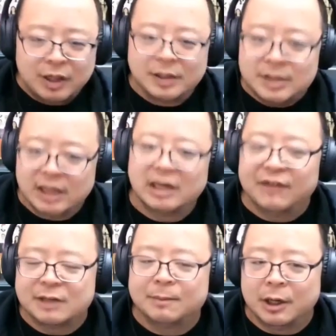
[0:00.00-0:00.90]
distinctive
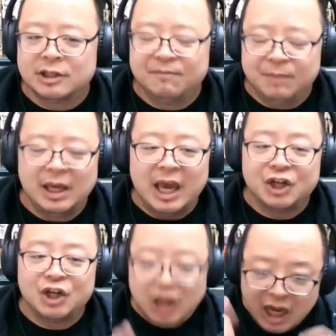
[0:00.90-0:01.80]
experience of being
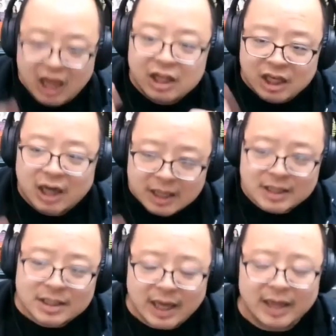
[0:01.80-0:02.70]
Asian in the United
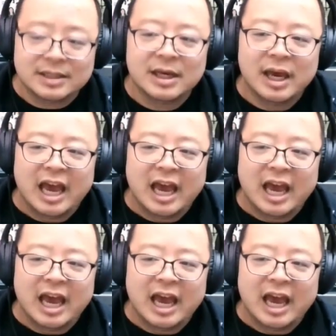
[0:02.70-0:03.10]
States